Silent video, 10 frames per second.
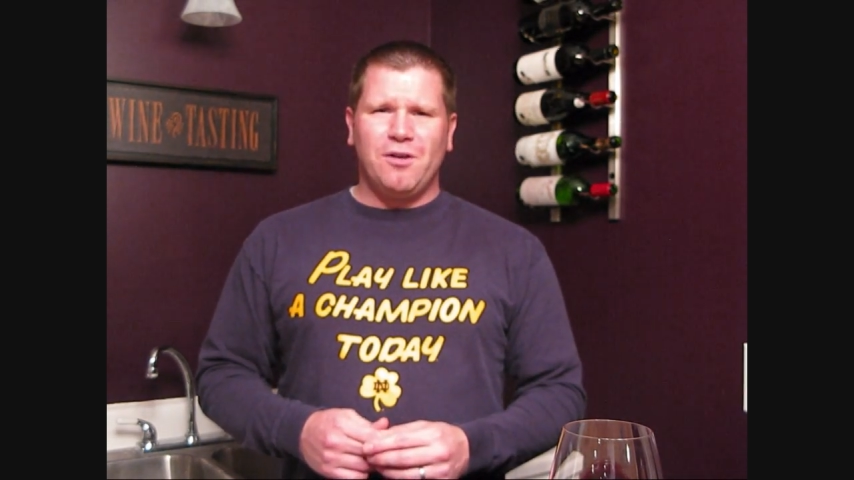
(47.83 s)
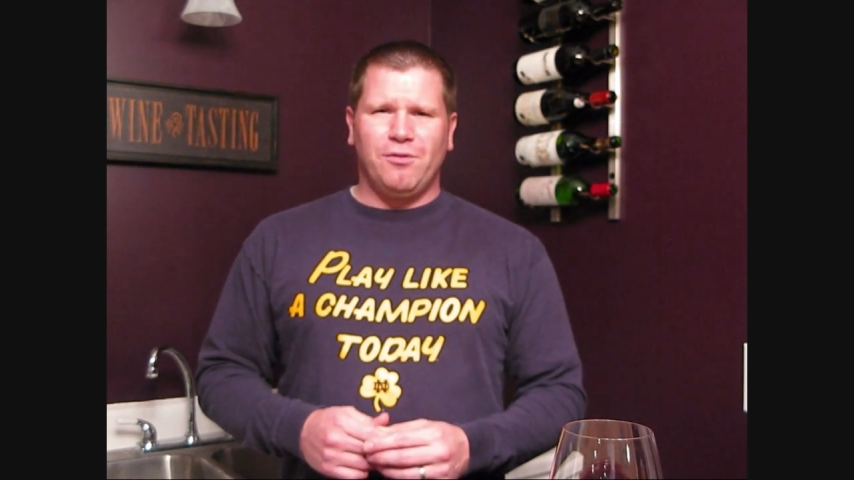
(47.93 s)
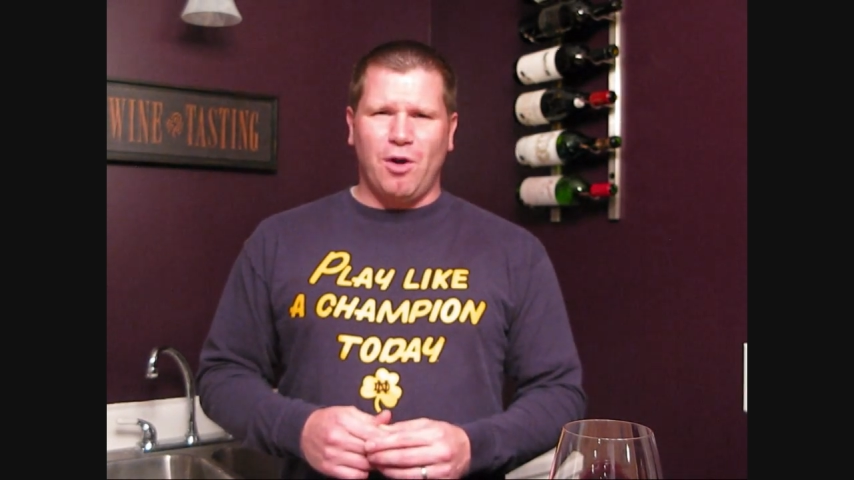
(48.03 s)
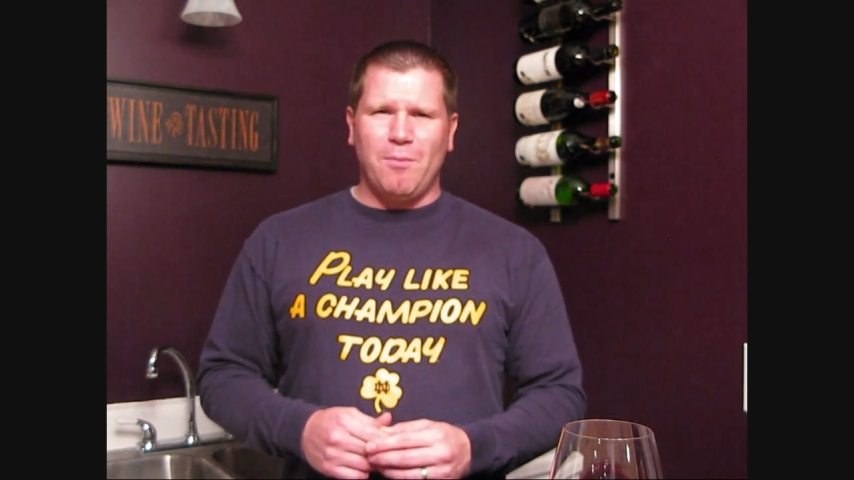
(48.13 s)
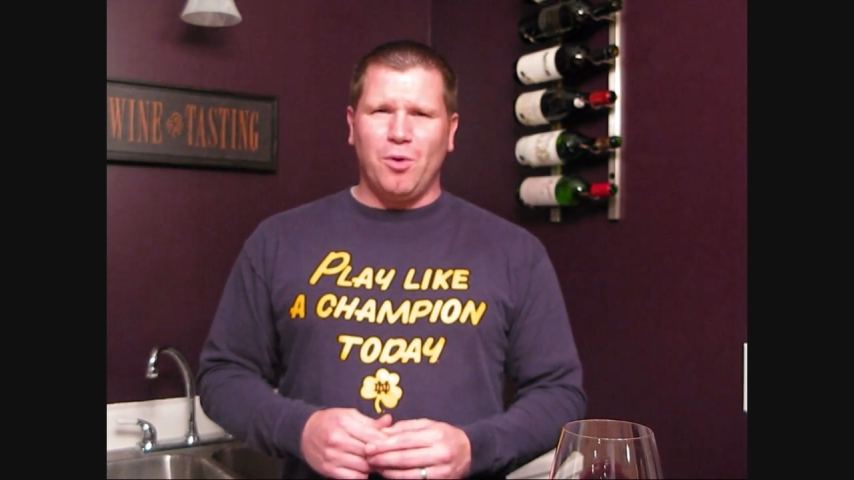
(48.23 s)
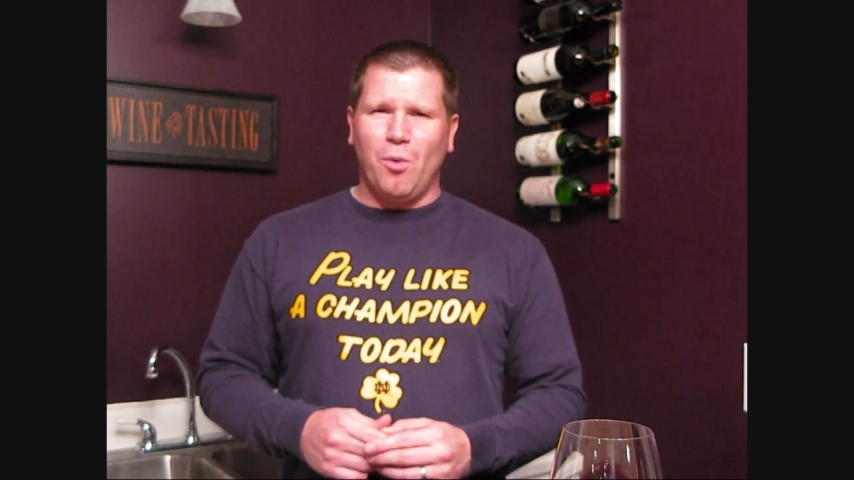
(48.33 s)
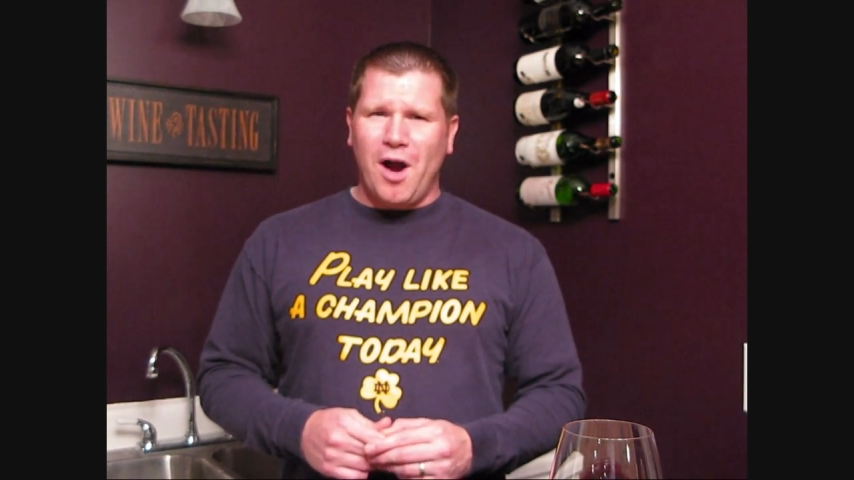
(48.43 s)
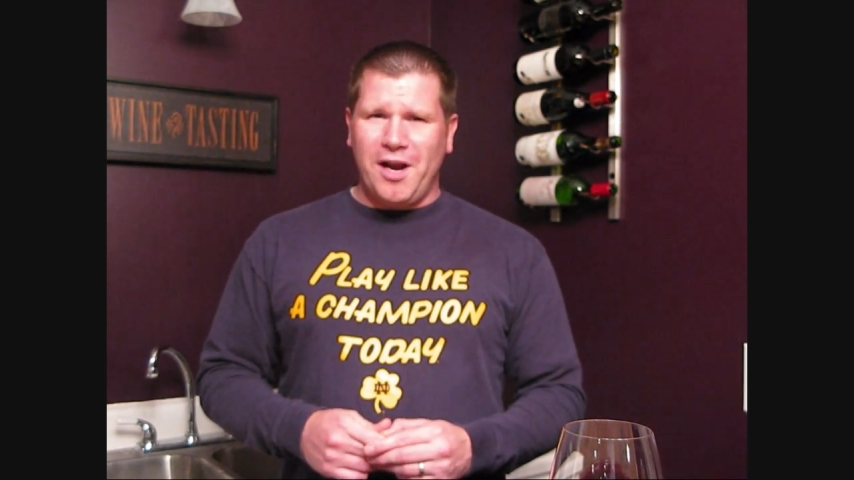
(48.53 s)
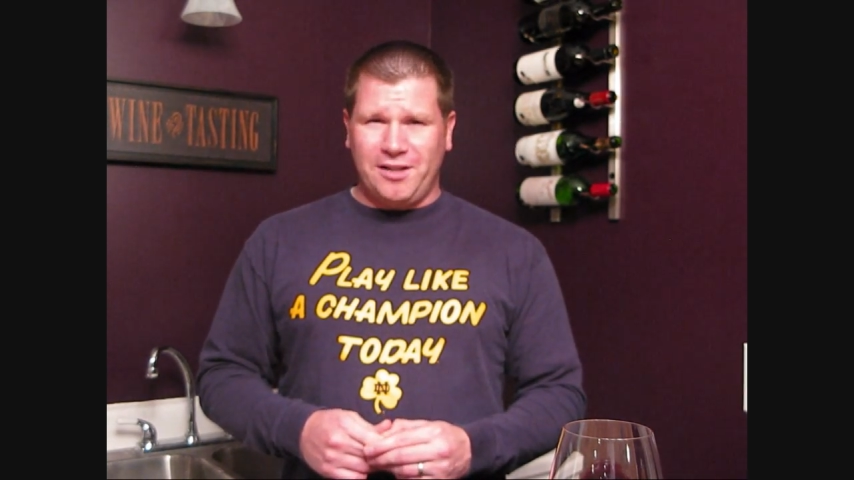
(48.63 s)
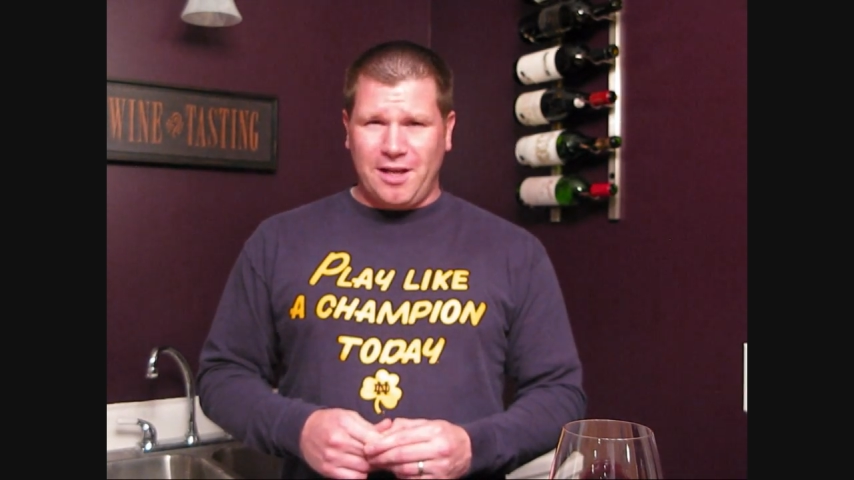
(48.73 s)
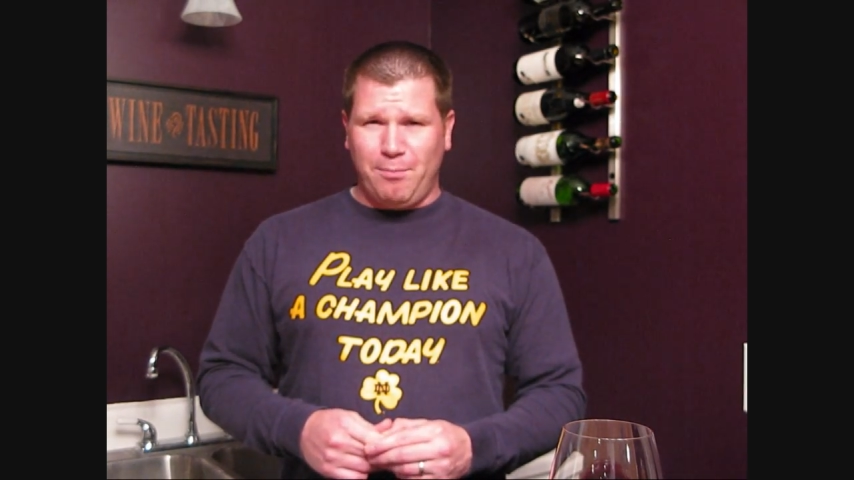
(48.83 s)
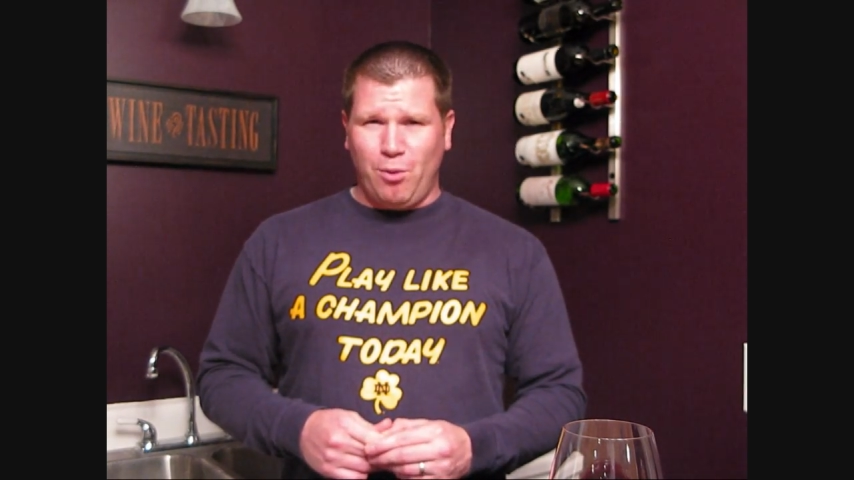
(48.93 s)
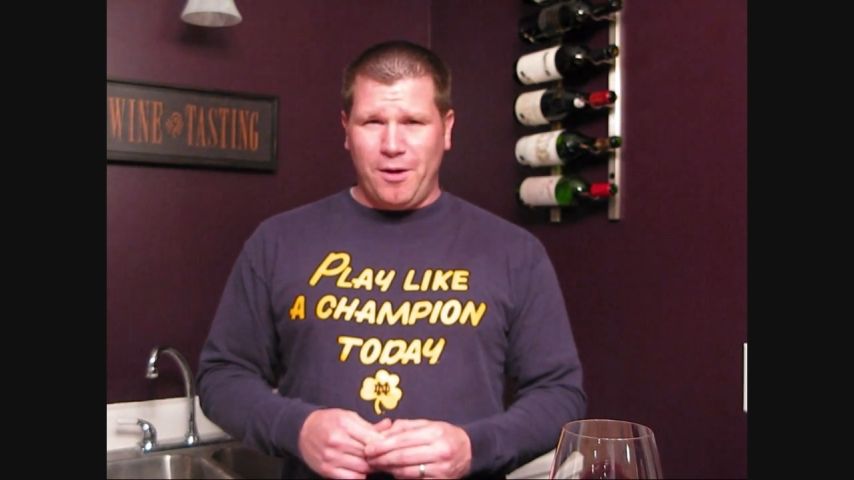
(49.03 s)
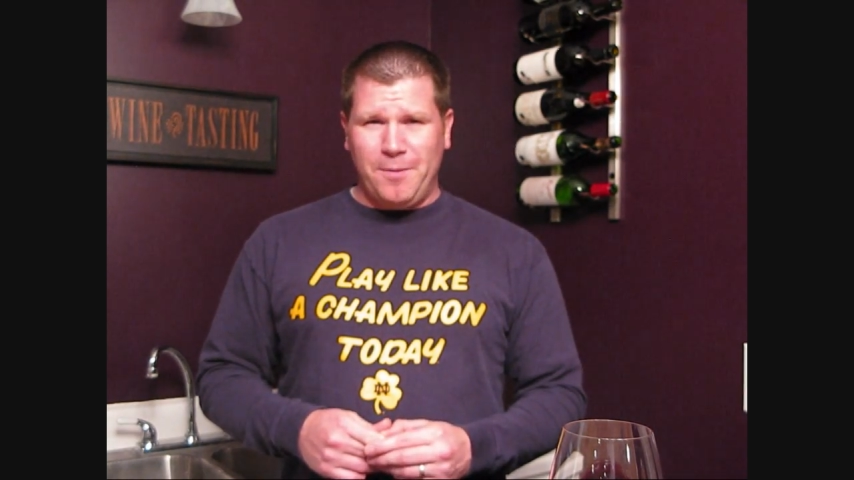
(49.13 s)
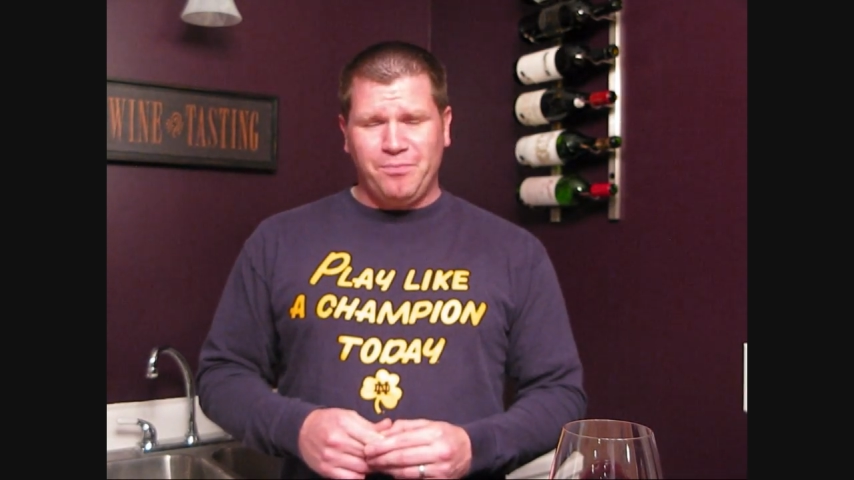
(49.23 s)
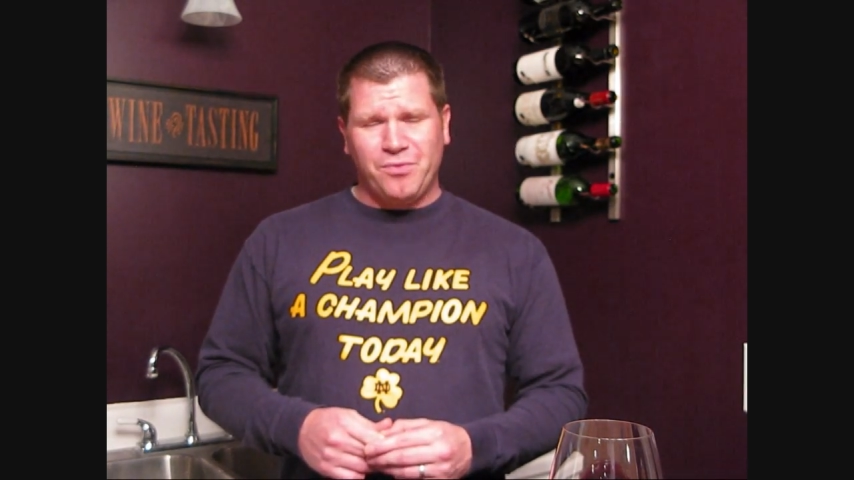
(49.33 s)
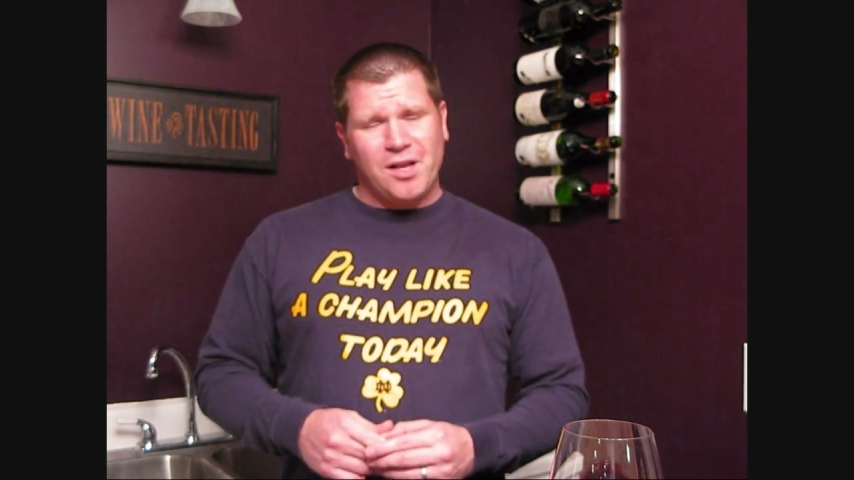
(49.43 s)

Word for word: from the wine at that point.